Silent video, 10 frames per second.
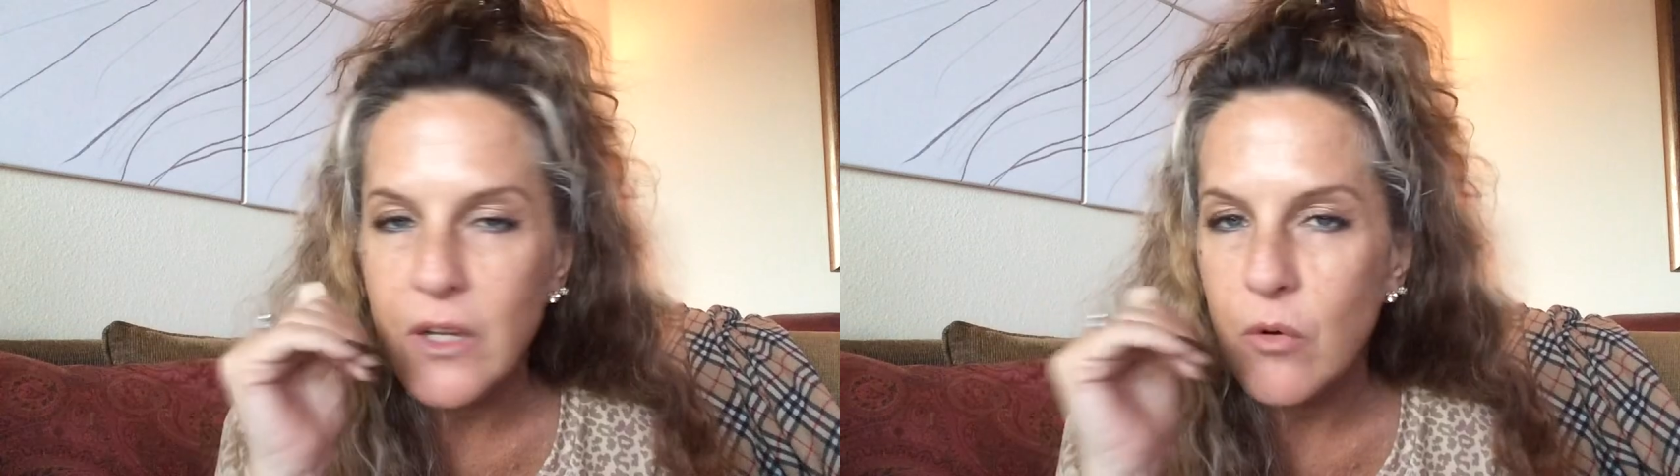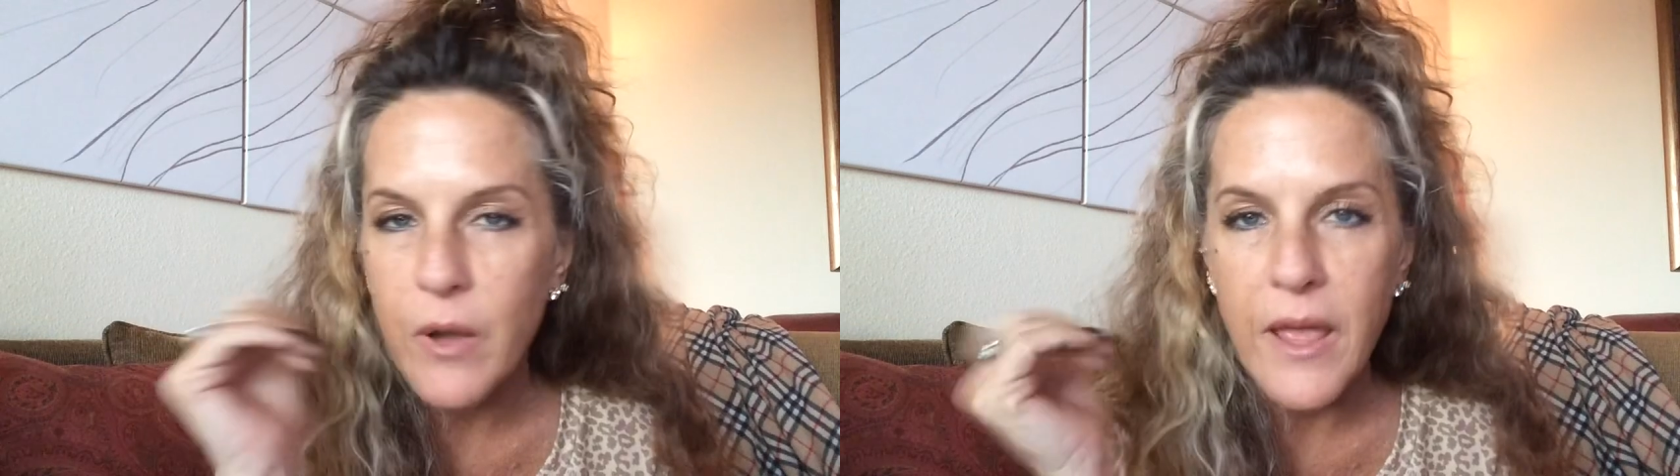
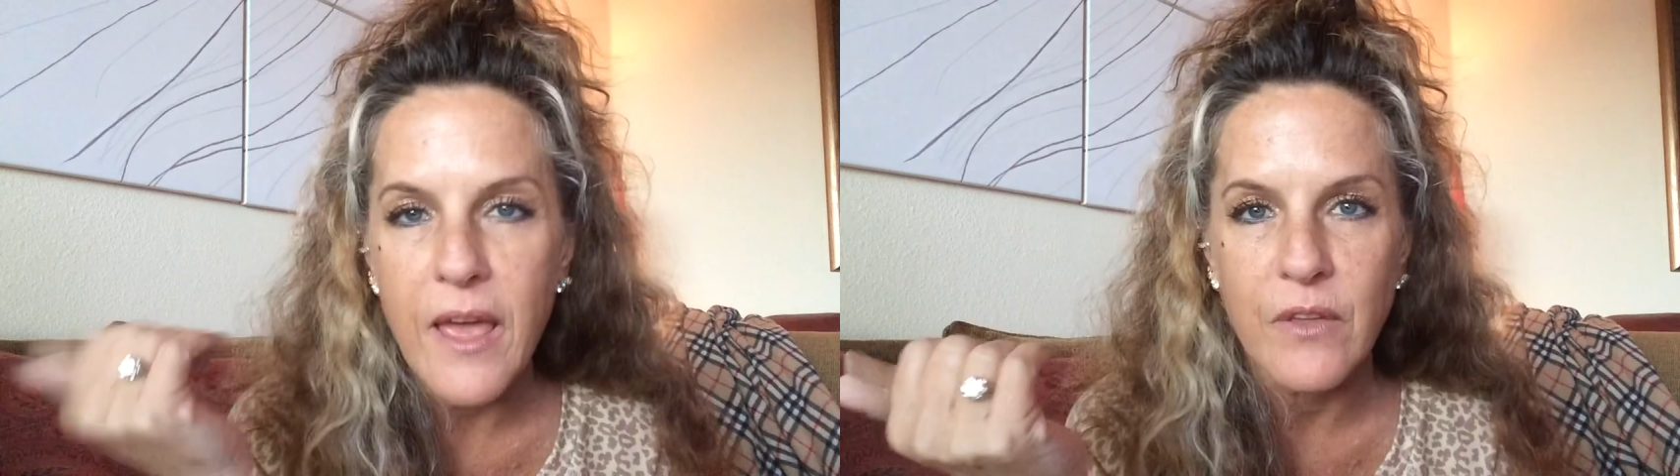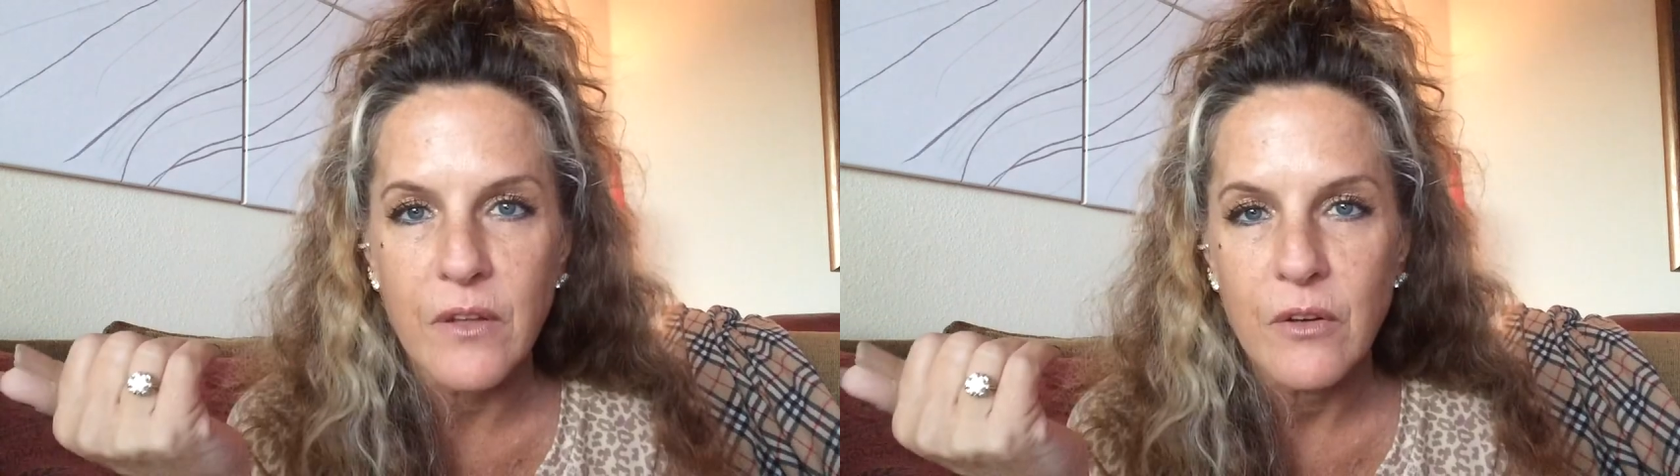They don't
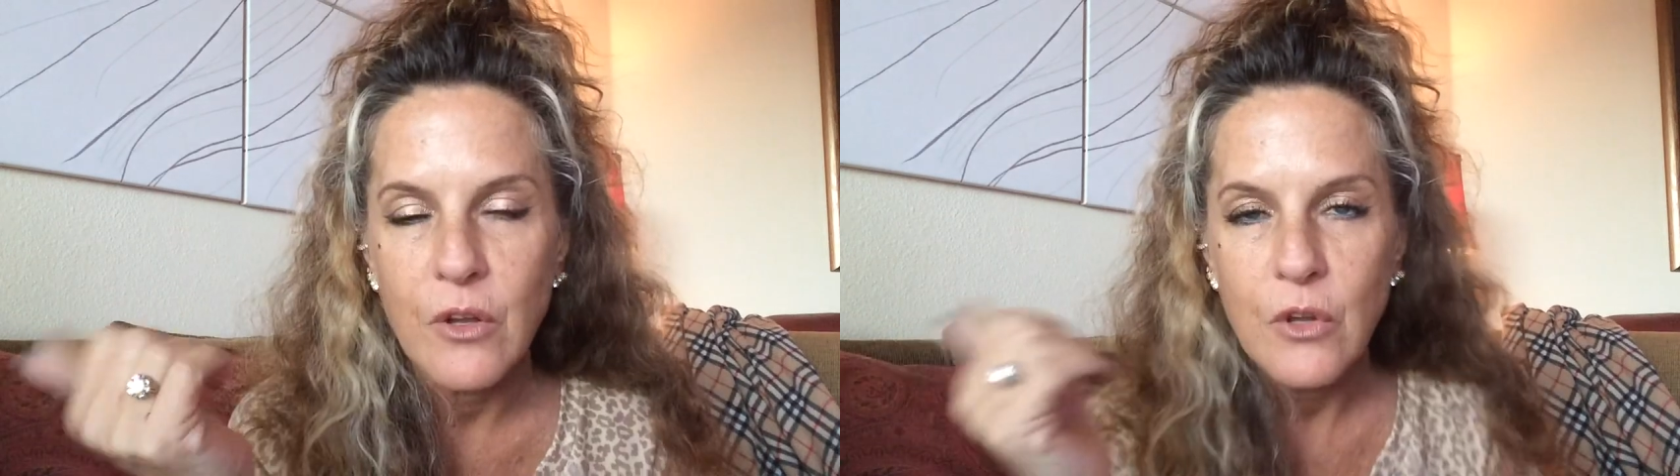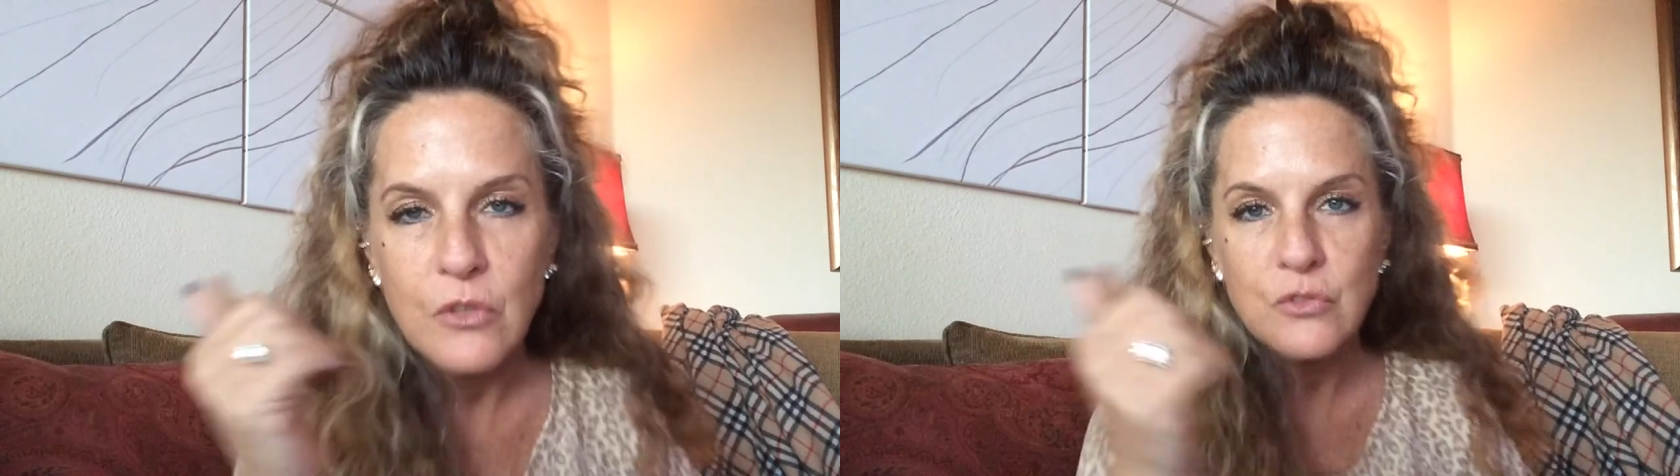have it.
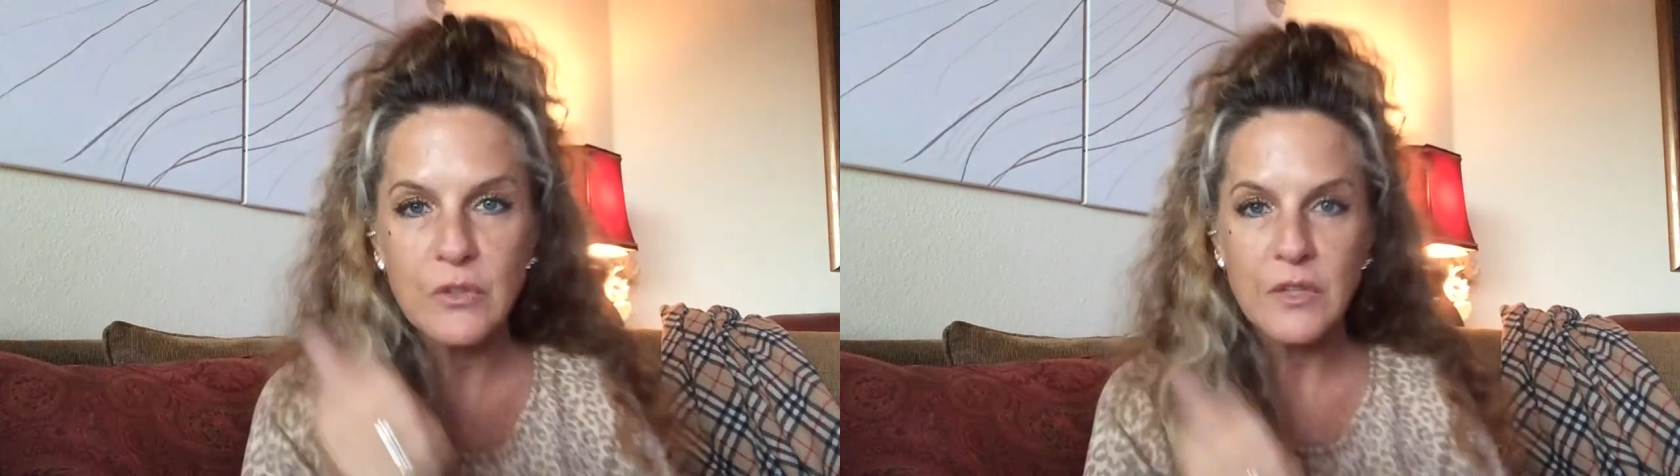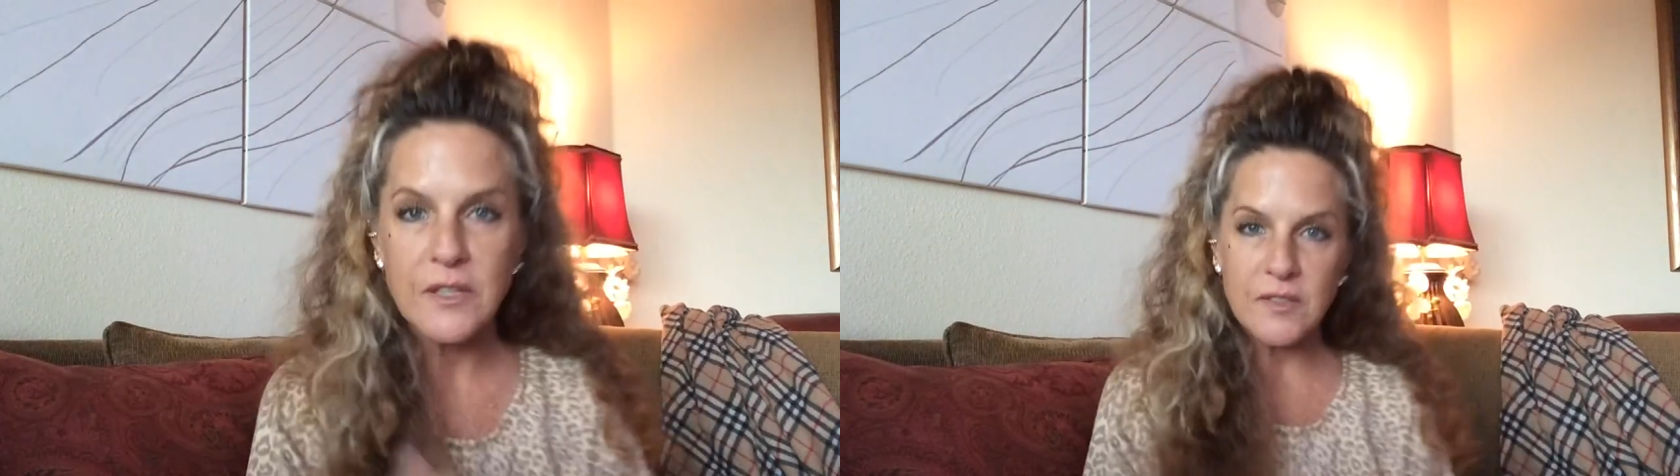So they